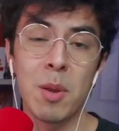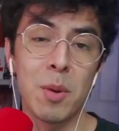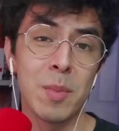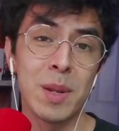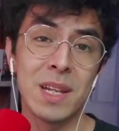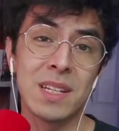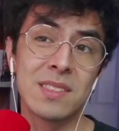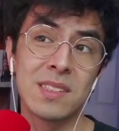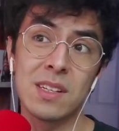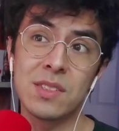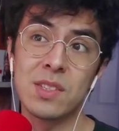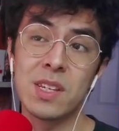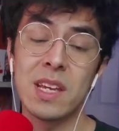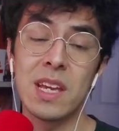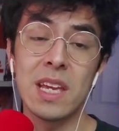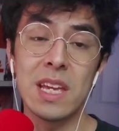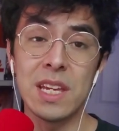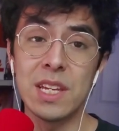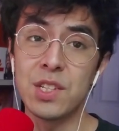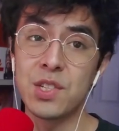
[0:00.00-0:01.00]
I'm going to be
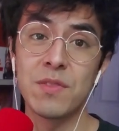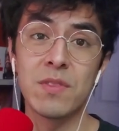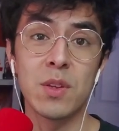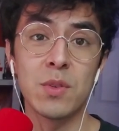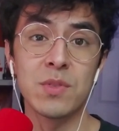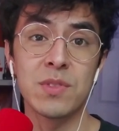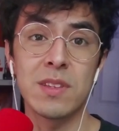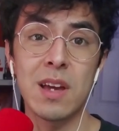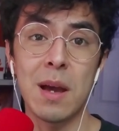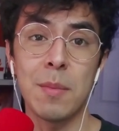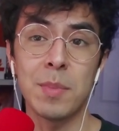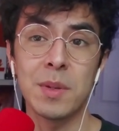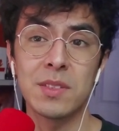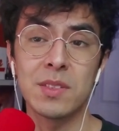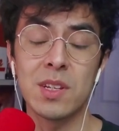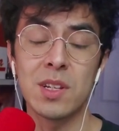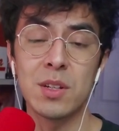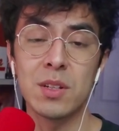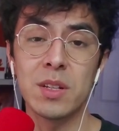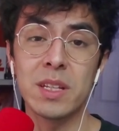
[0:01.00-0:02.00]
discussing each of those
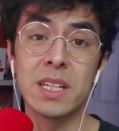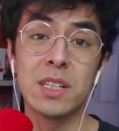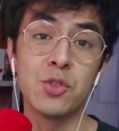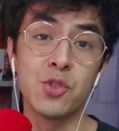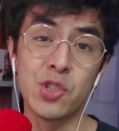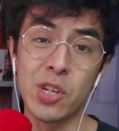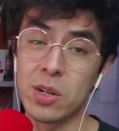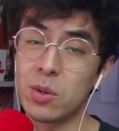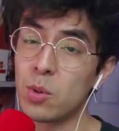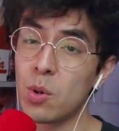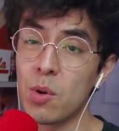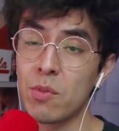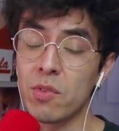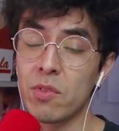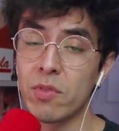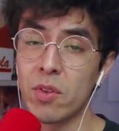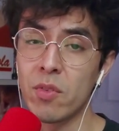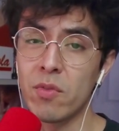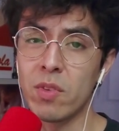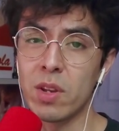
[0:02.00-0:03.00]
topics here in a general
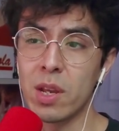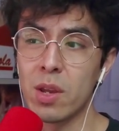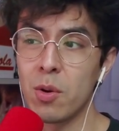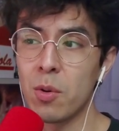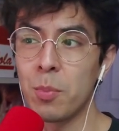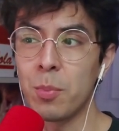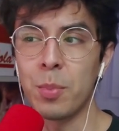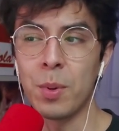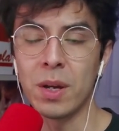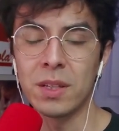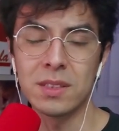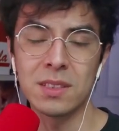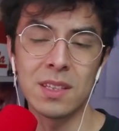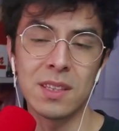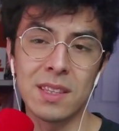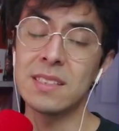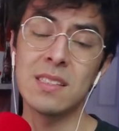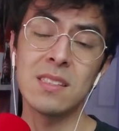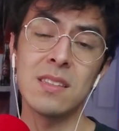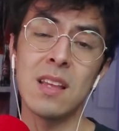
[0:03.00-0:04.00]
overview video, but
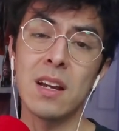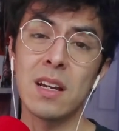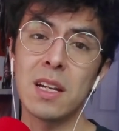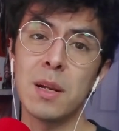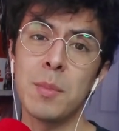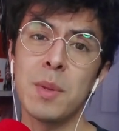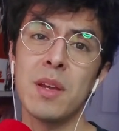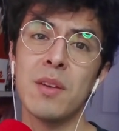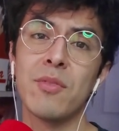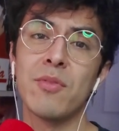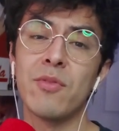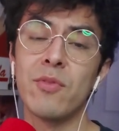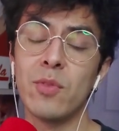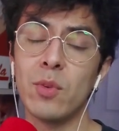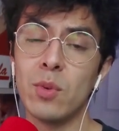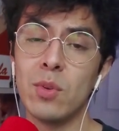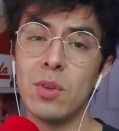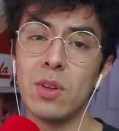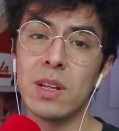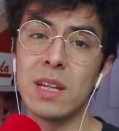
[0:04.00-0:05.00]
this is not going to be a
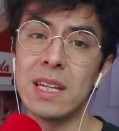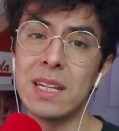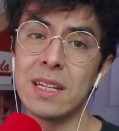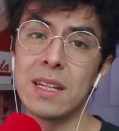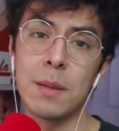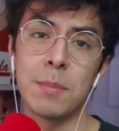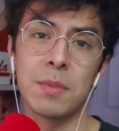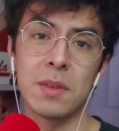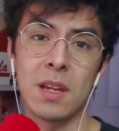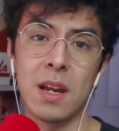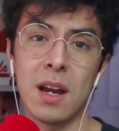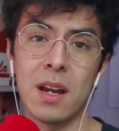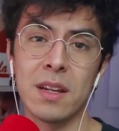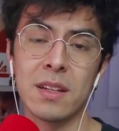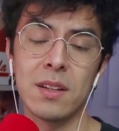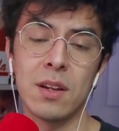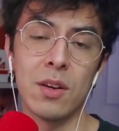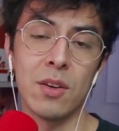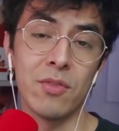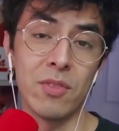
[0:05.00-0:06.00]
full in-depth
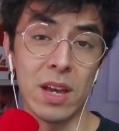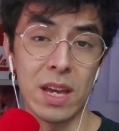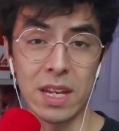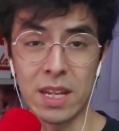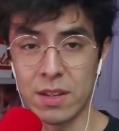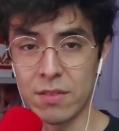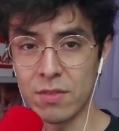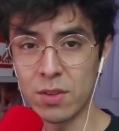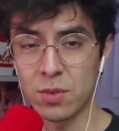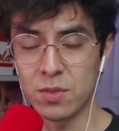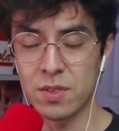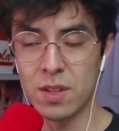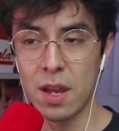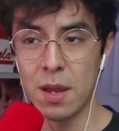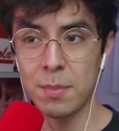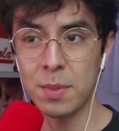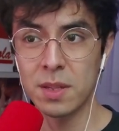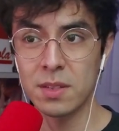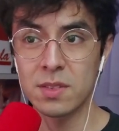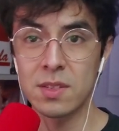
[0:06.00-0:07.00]
guide of any of those
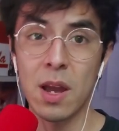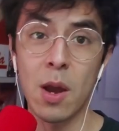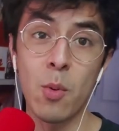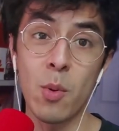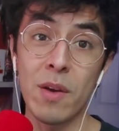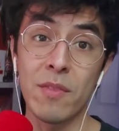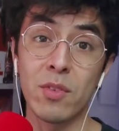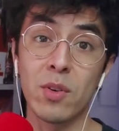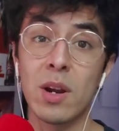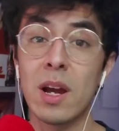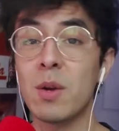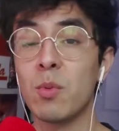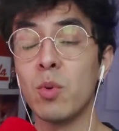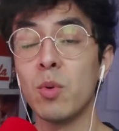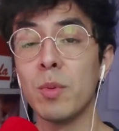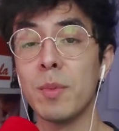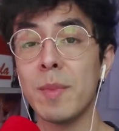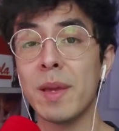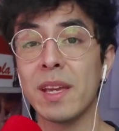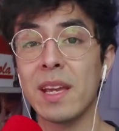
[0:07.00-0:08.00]
topics. However, I
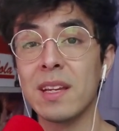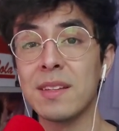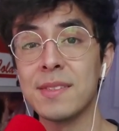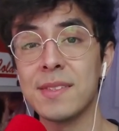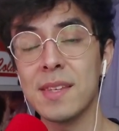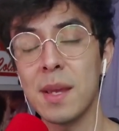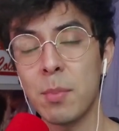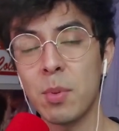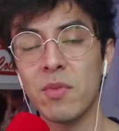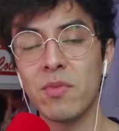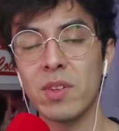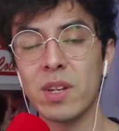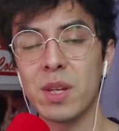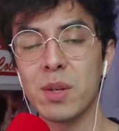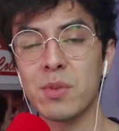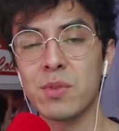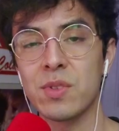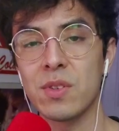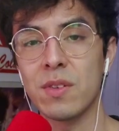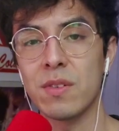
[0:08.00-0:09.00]
will be making separate
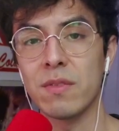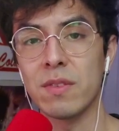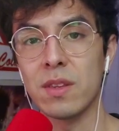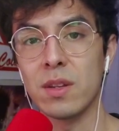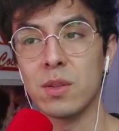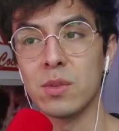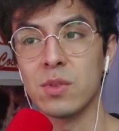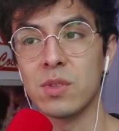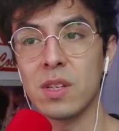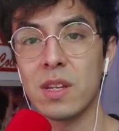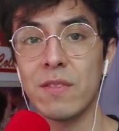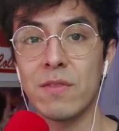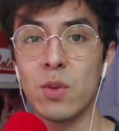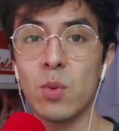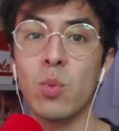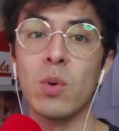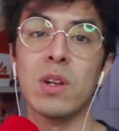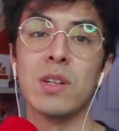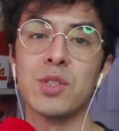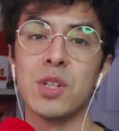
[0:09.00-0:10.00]
videos of those if
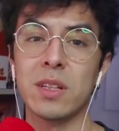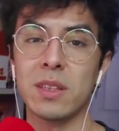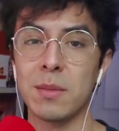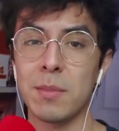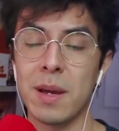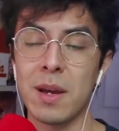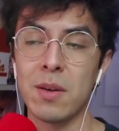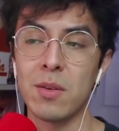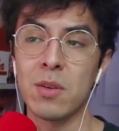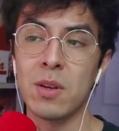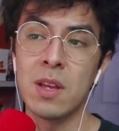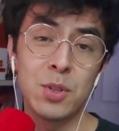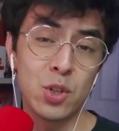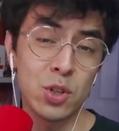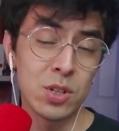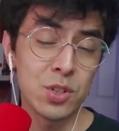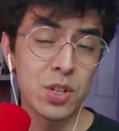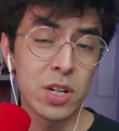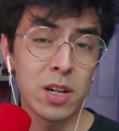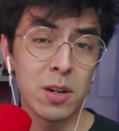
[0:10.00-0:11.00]
you want to check them out. Be
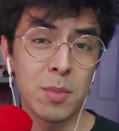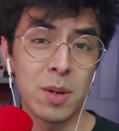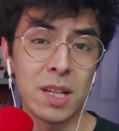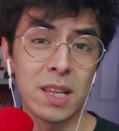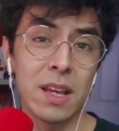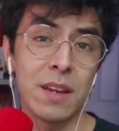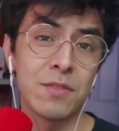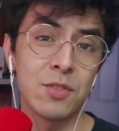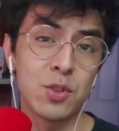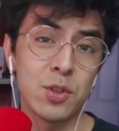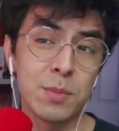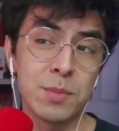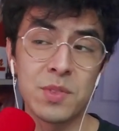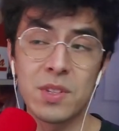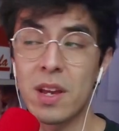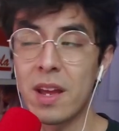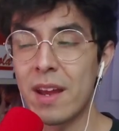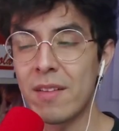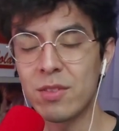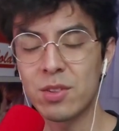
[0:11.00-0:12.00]
sure to check out my live streams
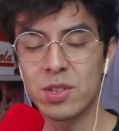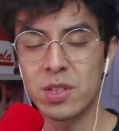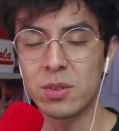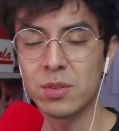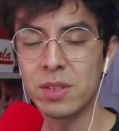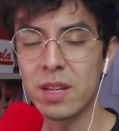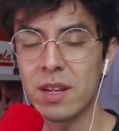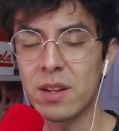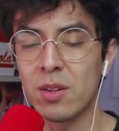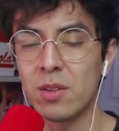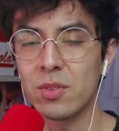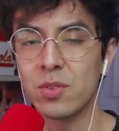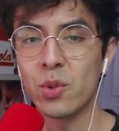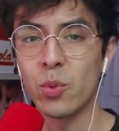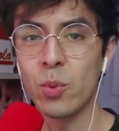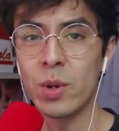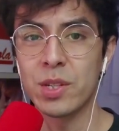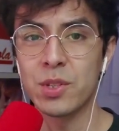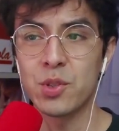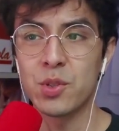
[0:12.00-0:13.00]
every single day on
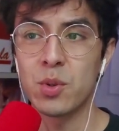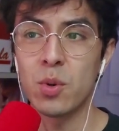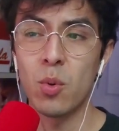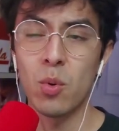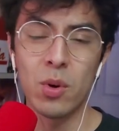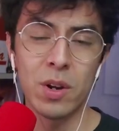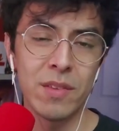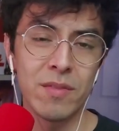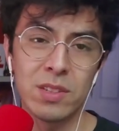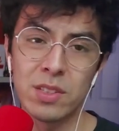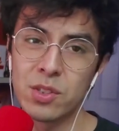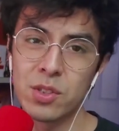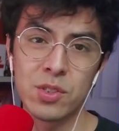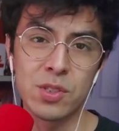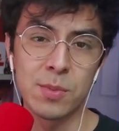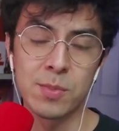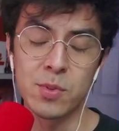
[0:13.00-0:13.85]
Twitch, or even just